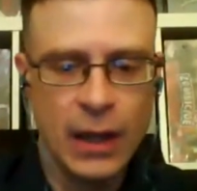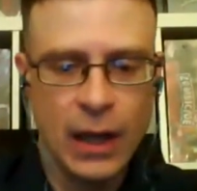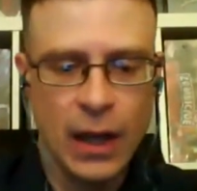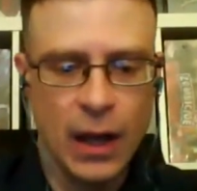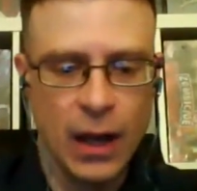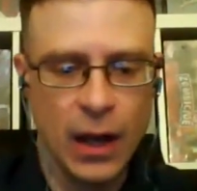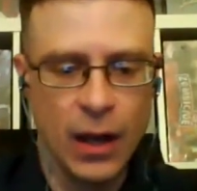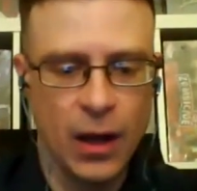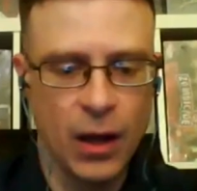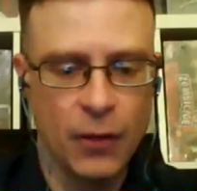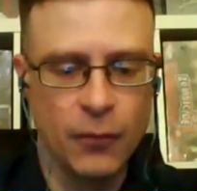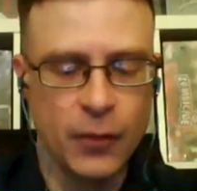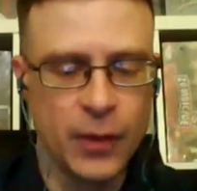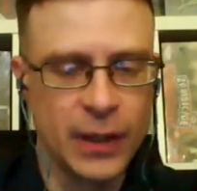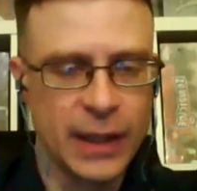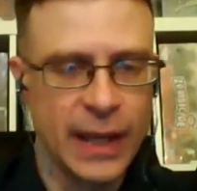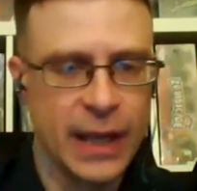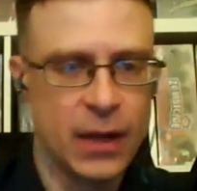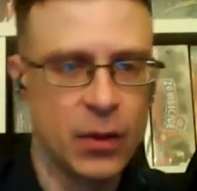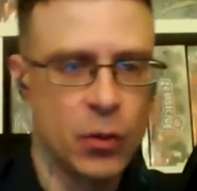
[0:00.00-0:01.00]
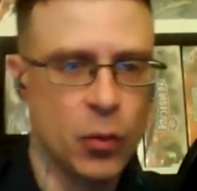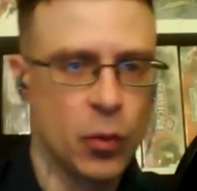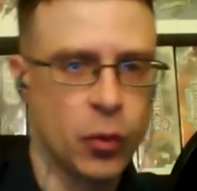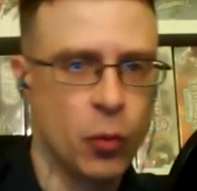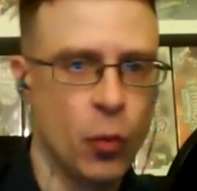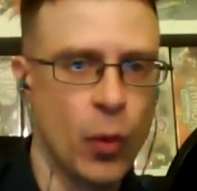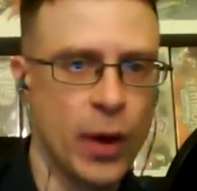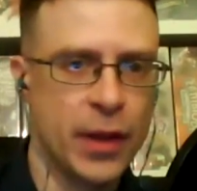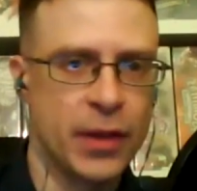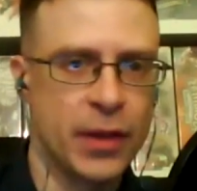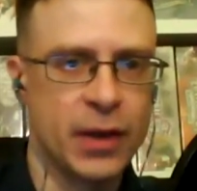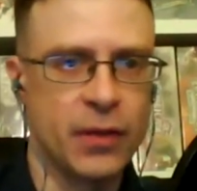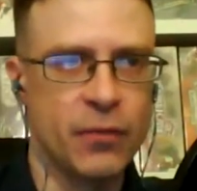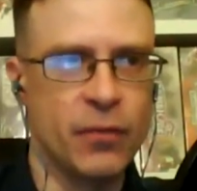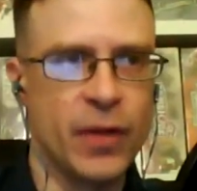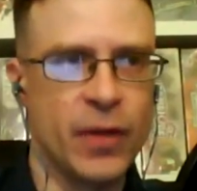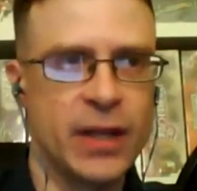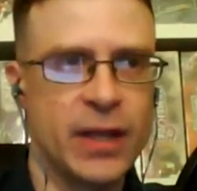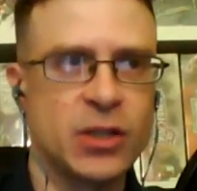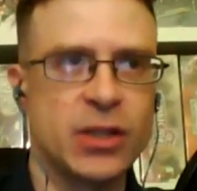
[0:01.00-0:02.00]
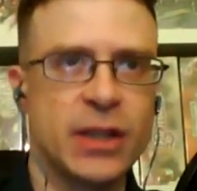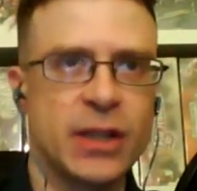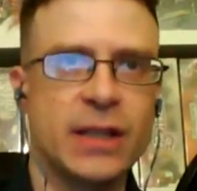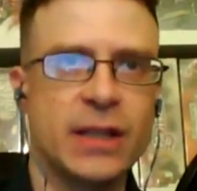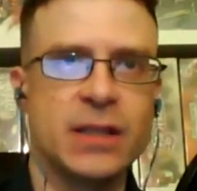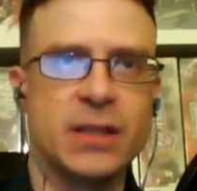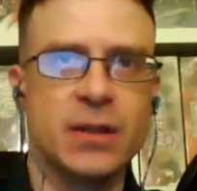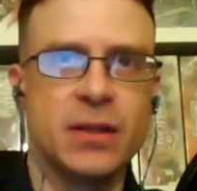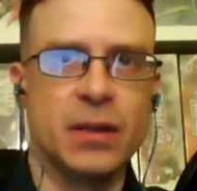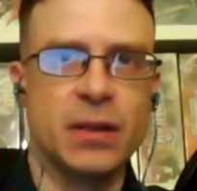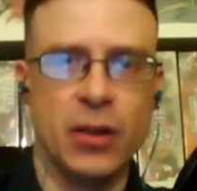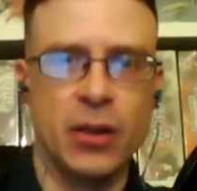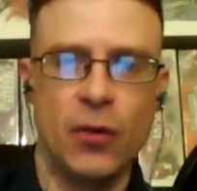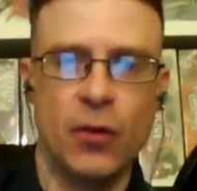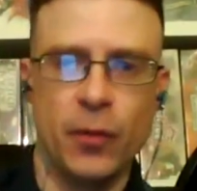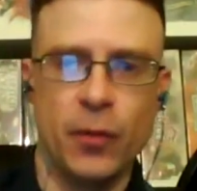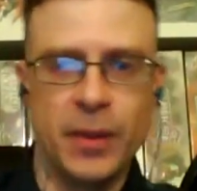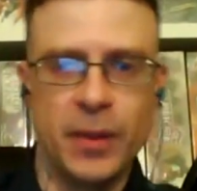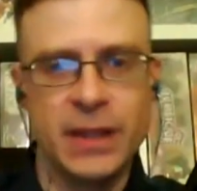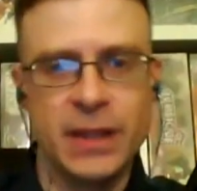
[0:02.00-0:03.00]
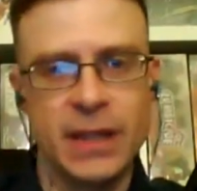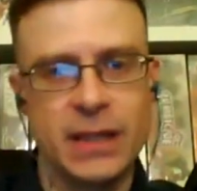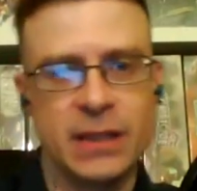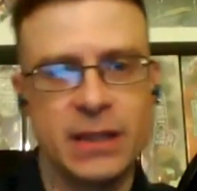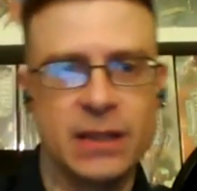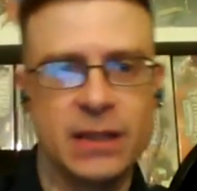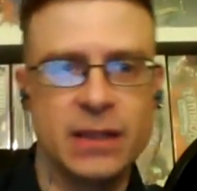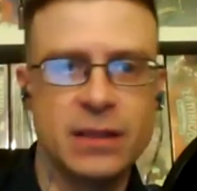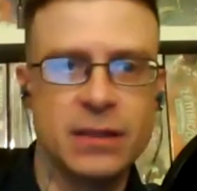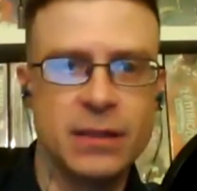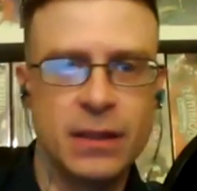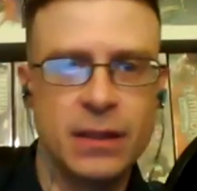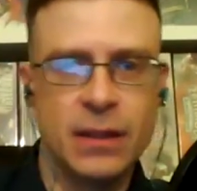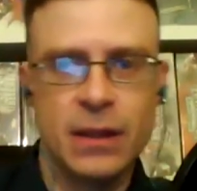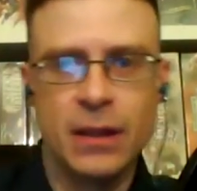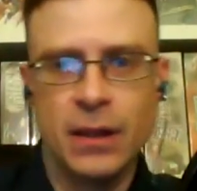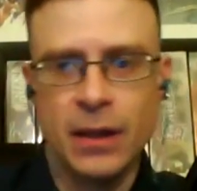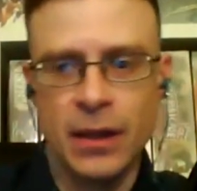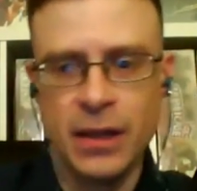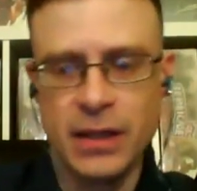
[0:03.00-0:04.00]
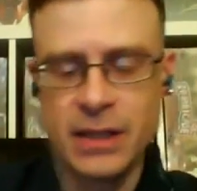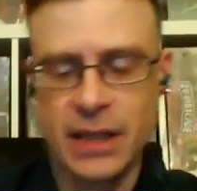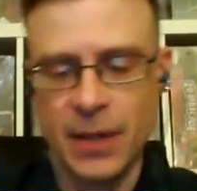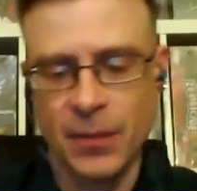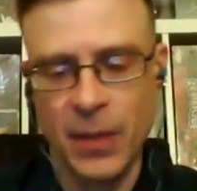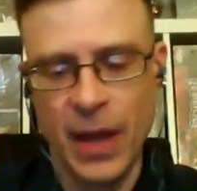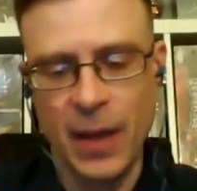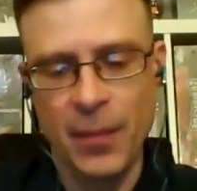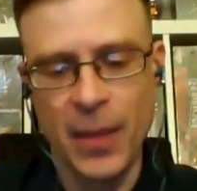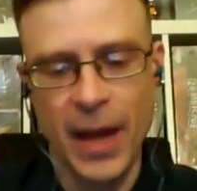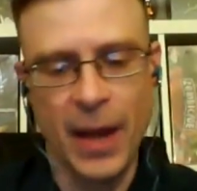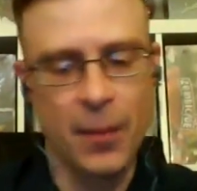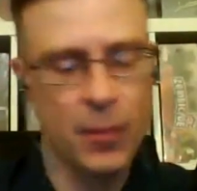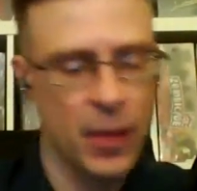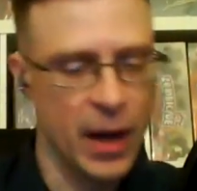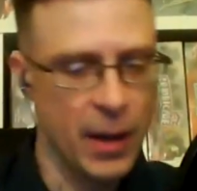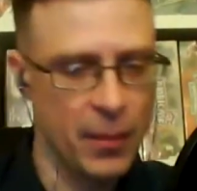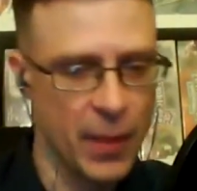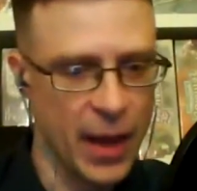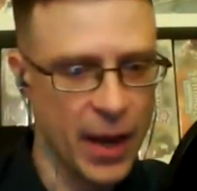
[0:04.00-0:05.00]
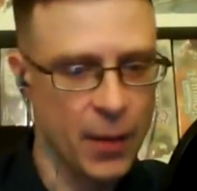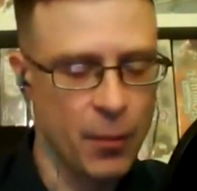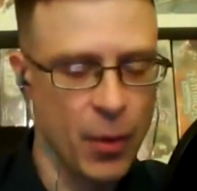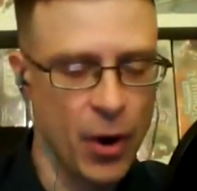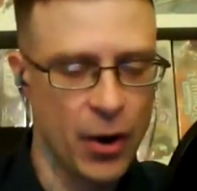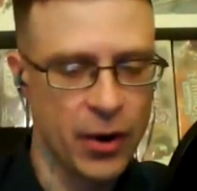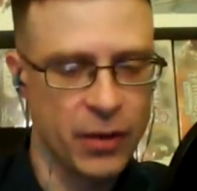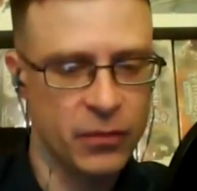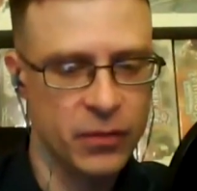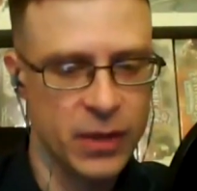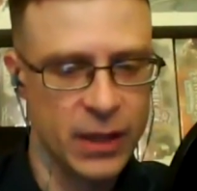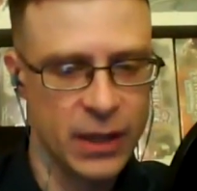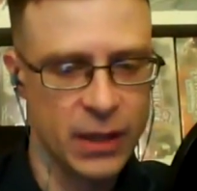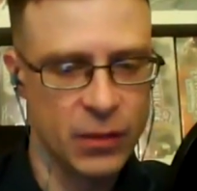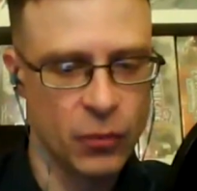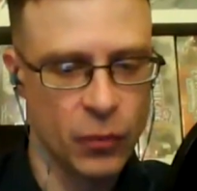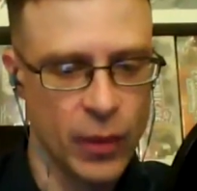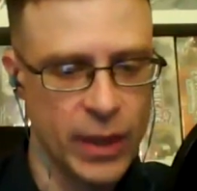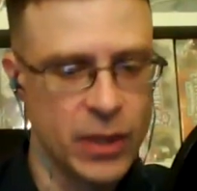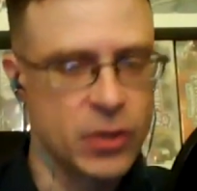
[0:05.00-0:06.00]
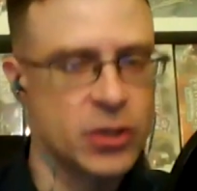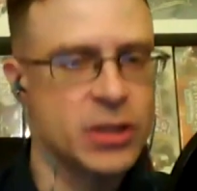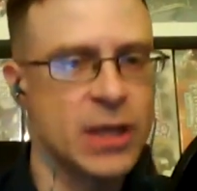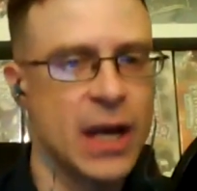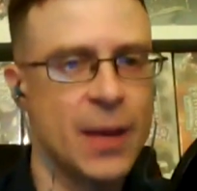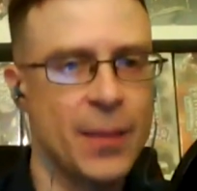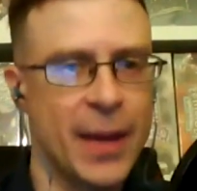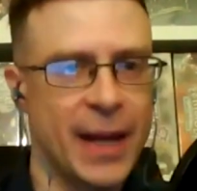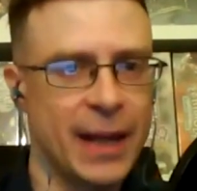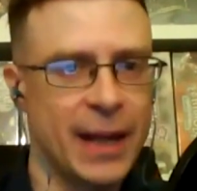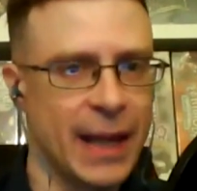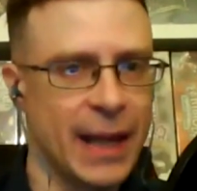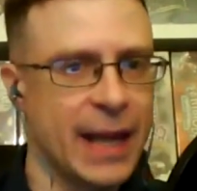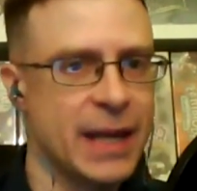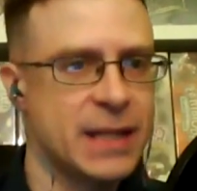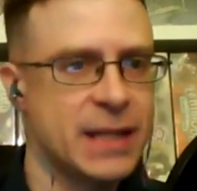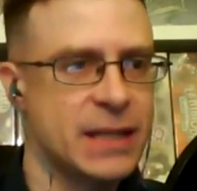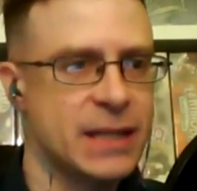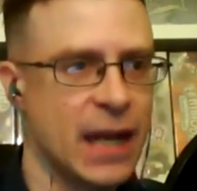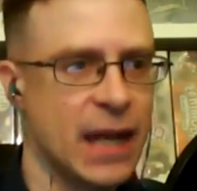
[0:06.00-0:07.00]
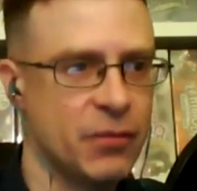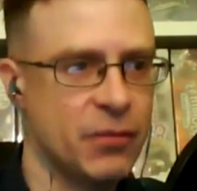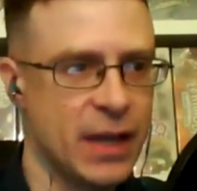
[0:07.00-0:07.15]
affiliated with one of the conventions, from a distance, because I'm not a part of the Ranger Stop Atlanta staff.